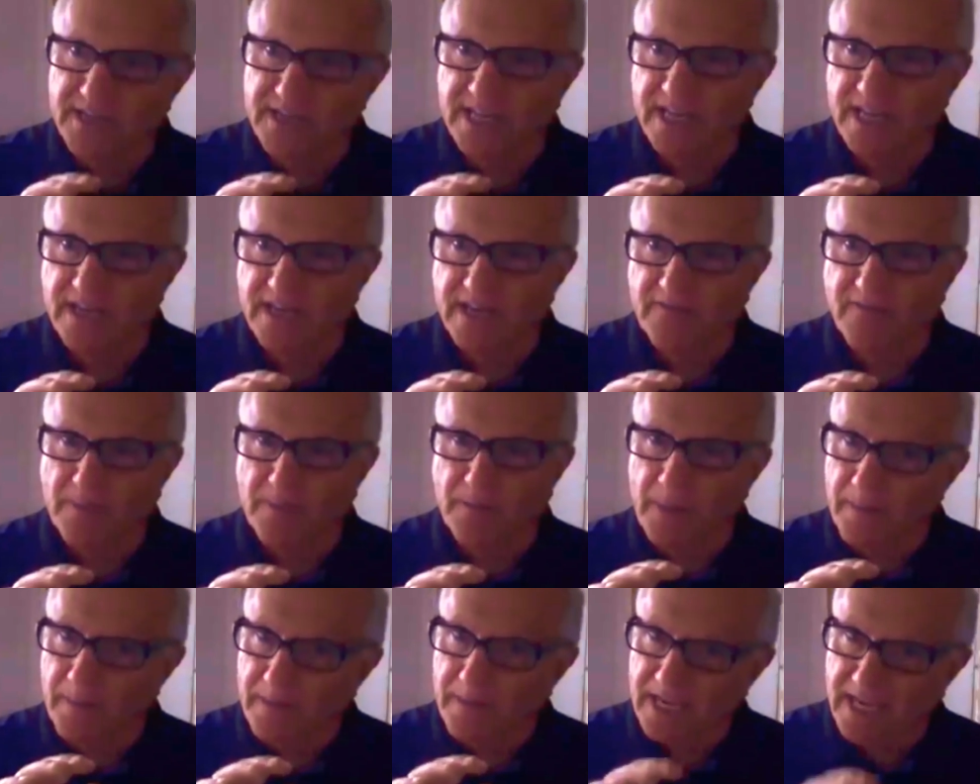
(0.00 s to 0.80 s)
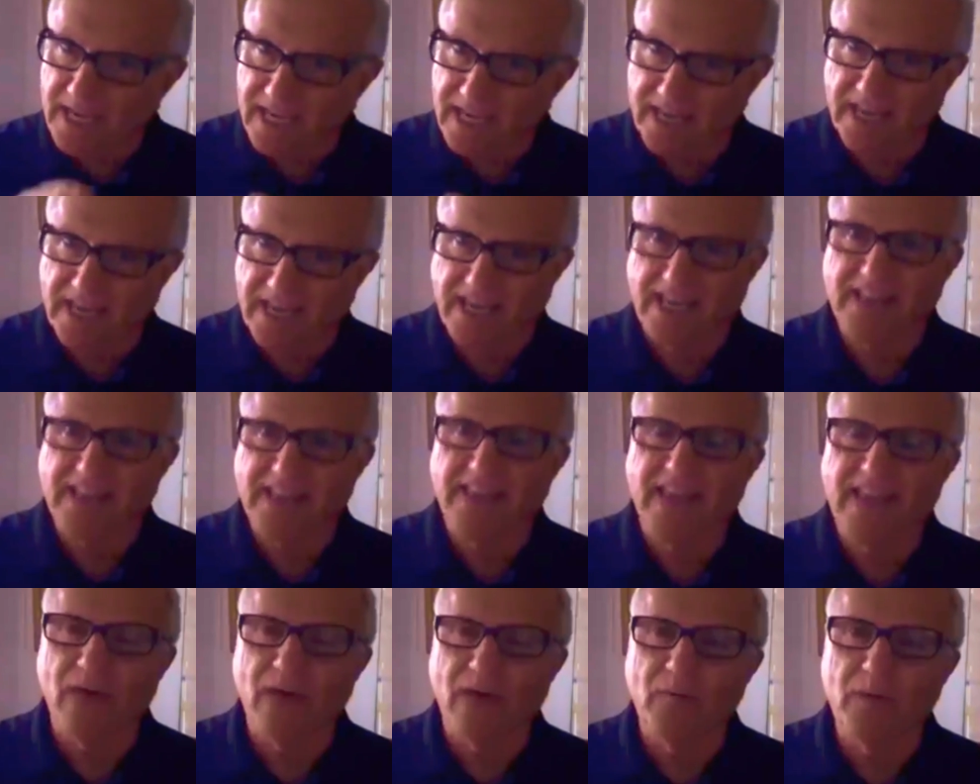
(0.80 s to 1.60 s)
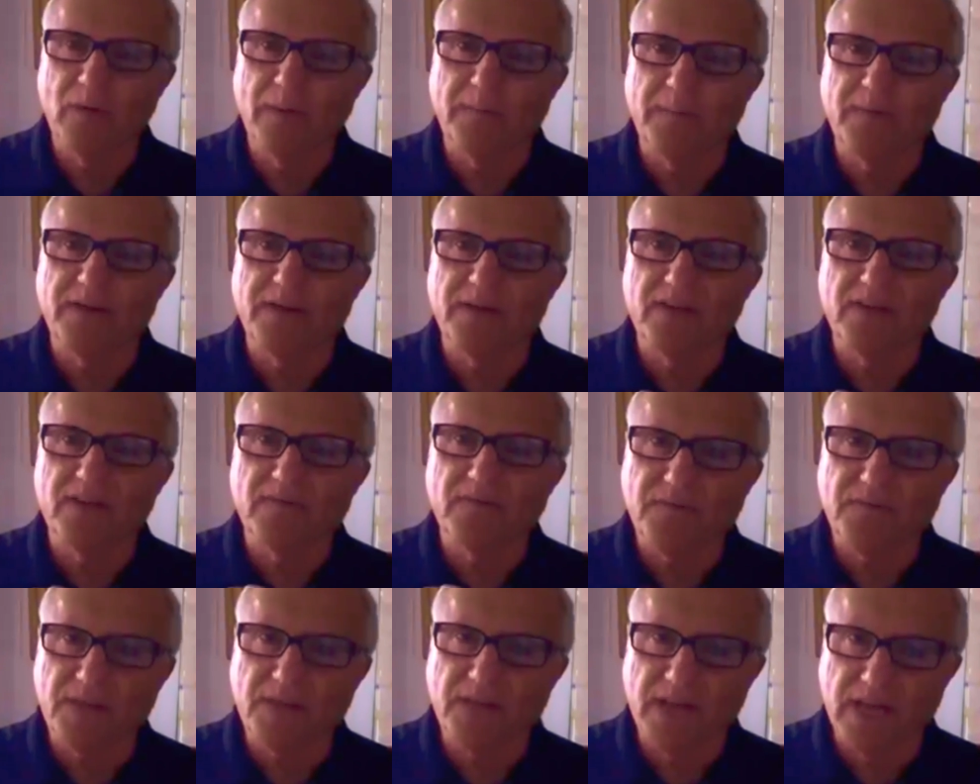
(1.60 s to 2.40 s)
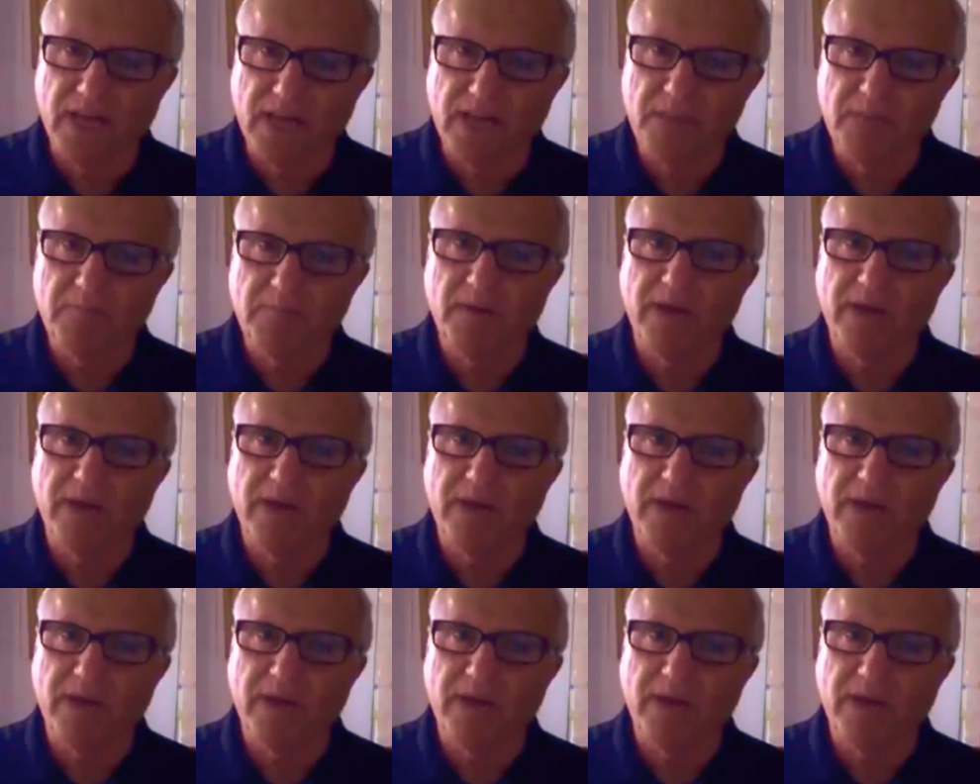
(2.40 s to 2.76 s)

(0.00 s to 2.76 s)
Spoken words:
said it from the beginning that we put in Flynn,